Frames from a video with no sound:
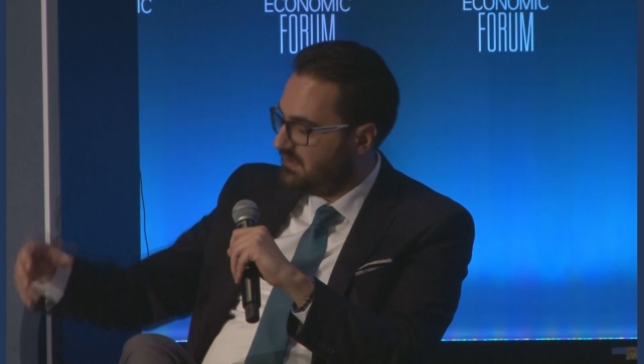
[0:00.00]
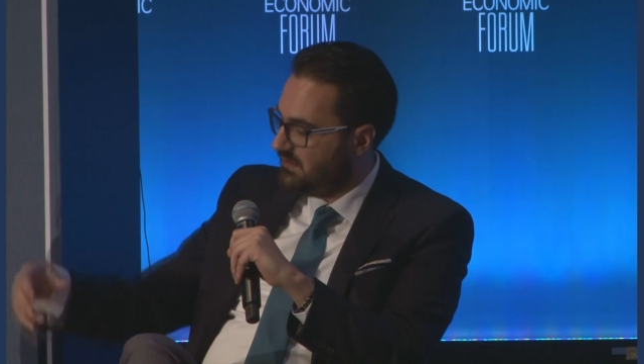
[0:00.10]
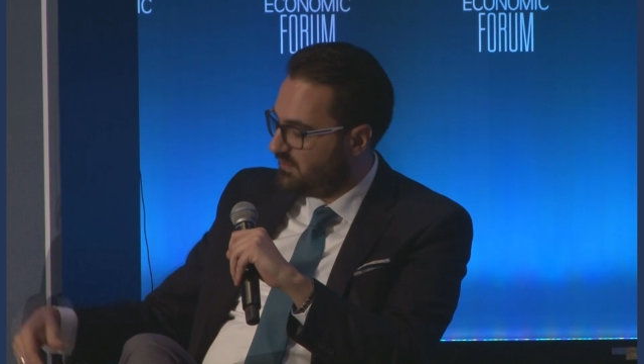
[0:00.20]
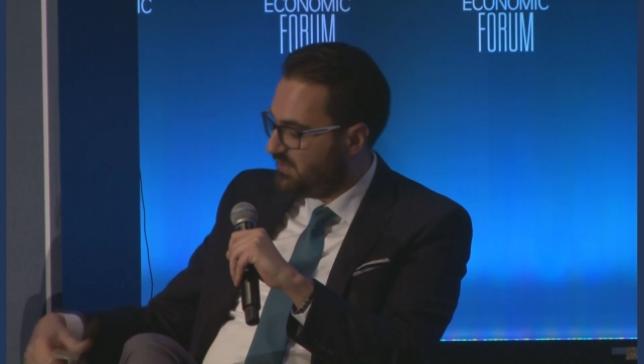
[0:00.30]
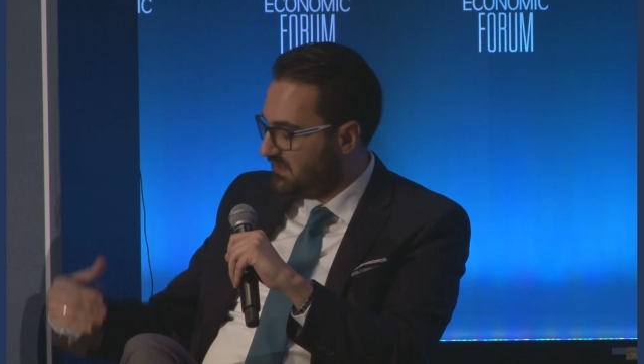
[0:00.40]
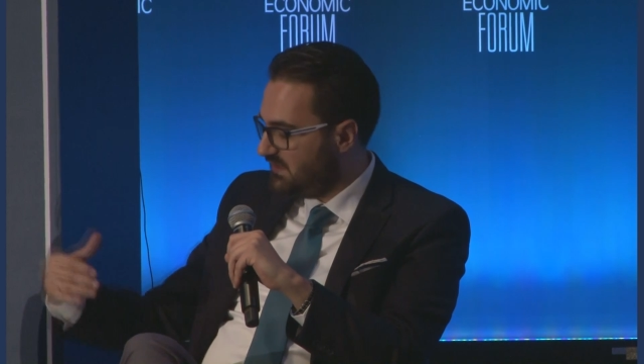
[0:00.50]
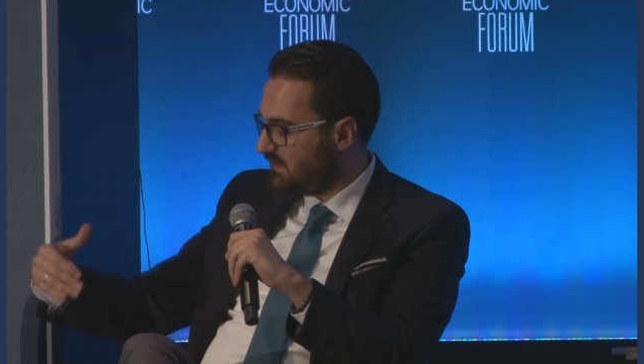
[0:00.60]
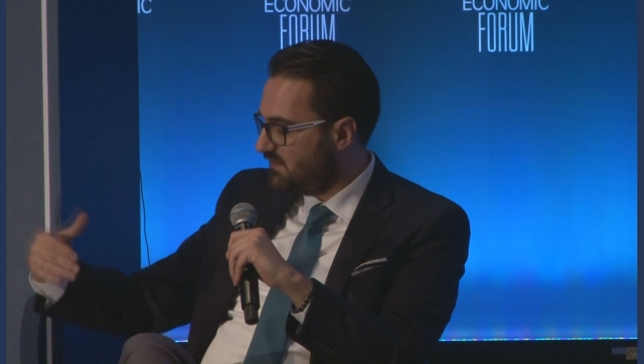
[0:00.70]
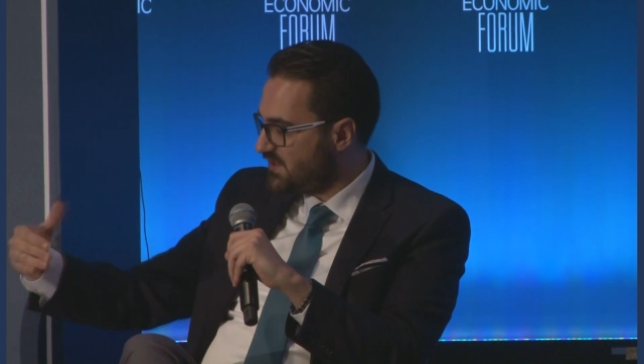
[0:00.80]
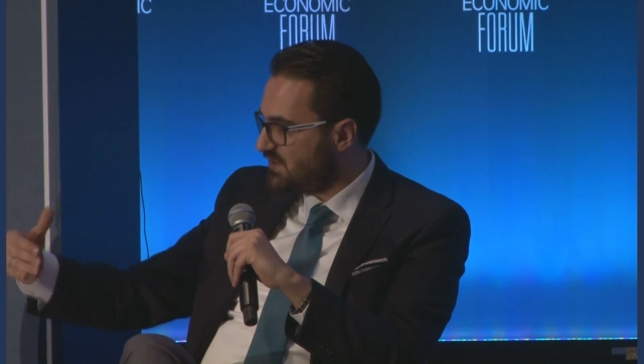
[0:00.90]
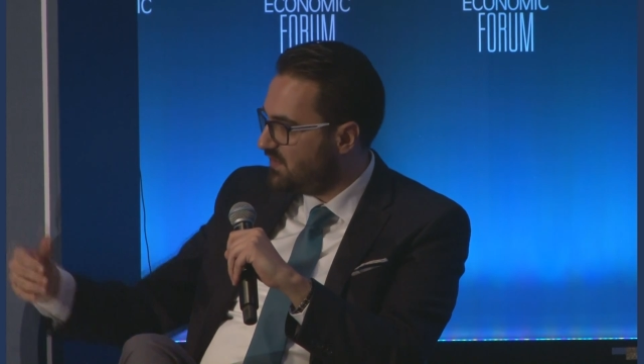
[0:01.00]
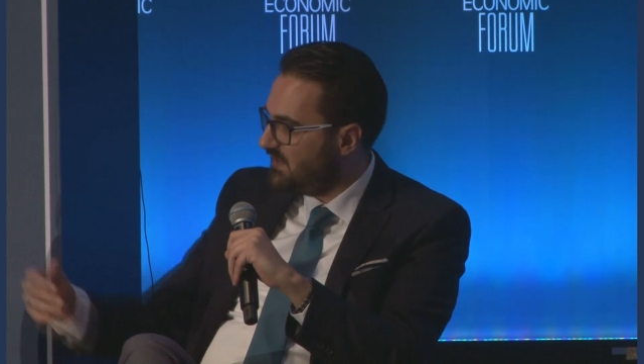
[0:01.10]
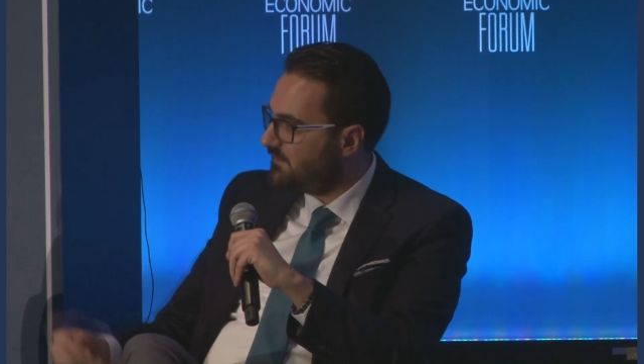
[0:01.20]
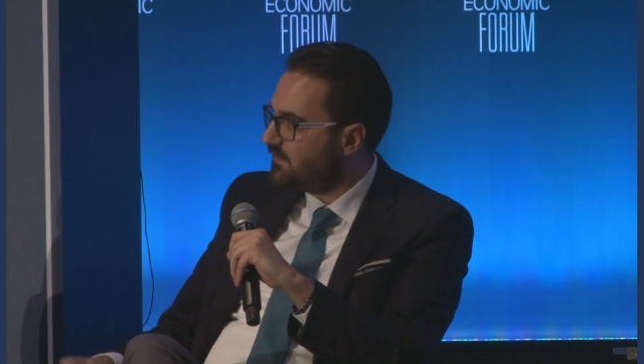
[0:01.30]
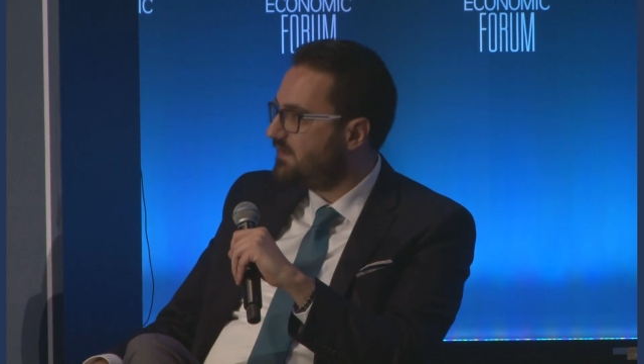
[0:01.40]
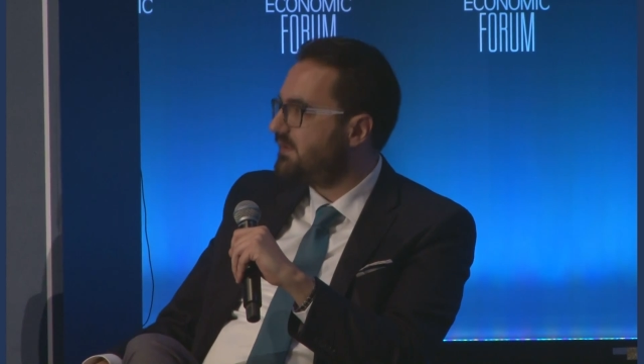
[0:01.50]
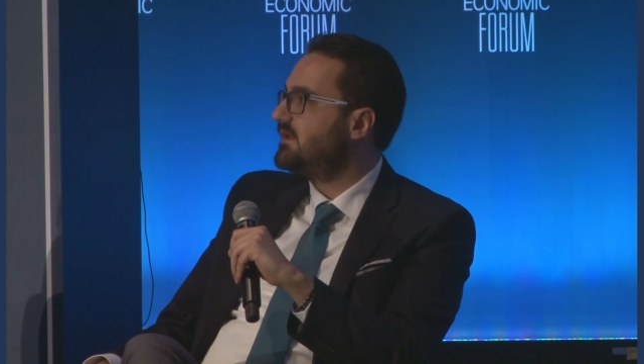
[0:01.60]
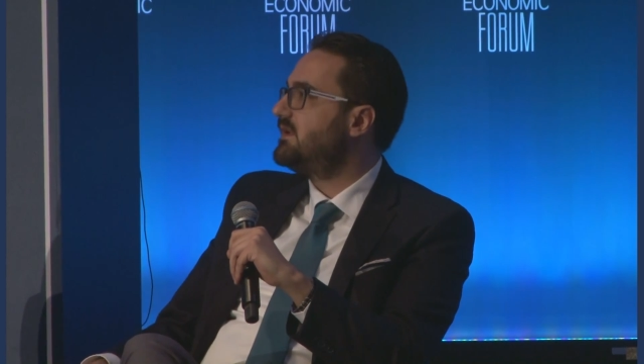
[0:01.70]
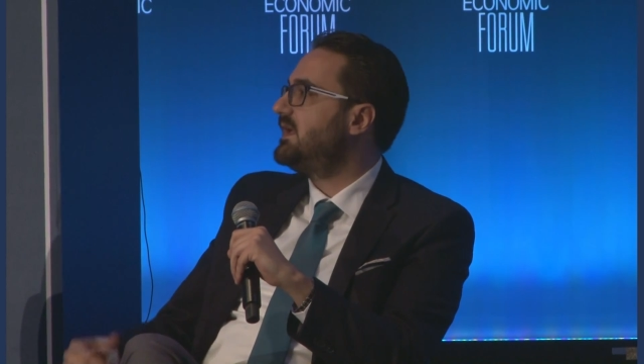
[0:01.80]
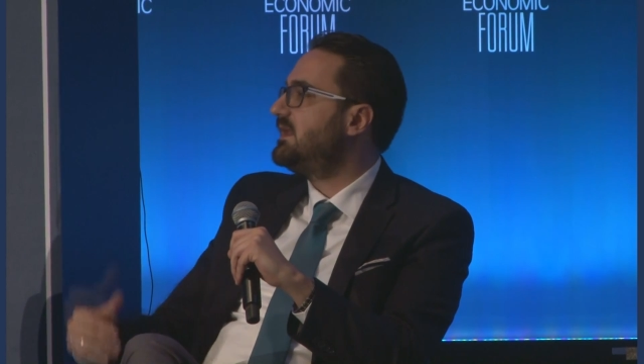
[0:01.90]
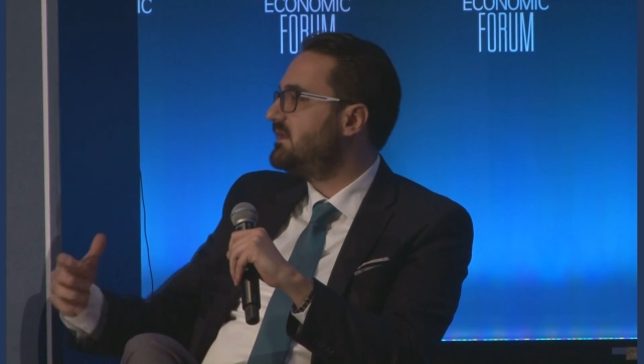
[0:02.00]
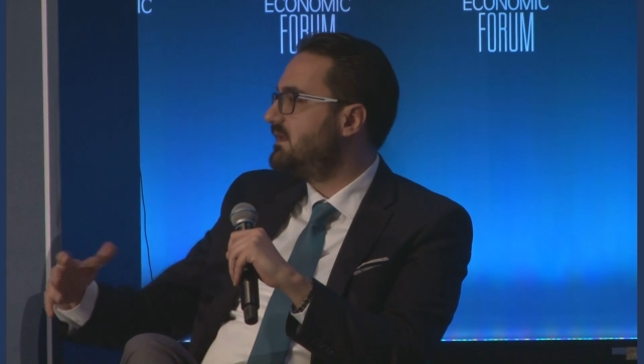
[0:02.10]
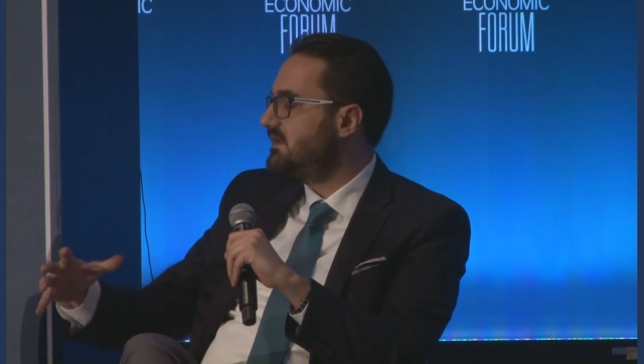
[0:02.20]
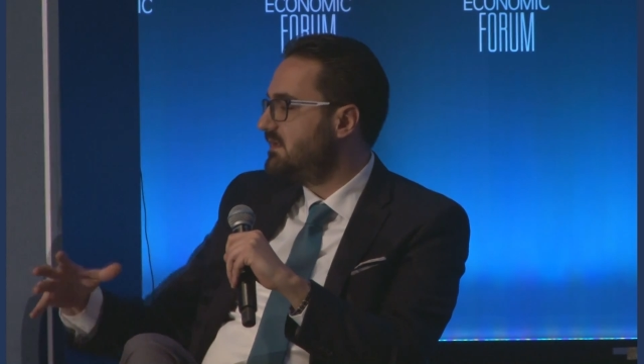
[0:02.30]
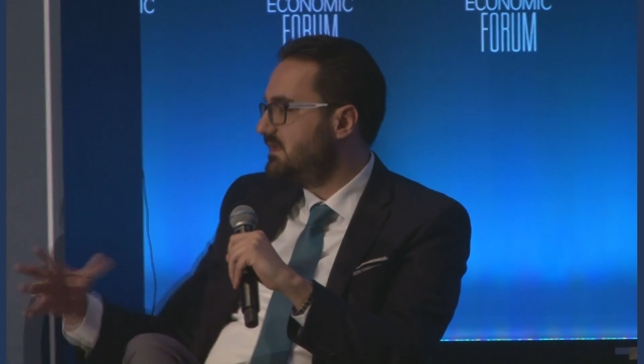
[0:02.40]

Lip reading: European integration went further, and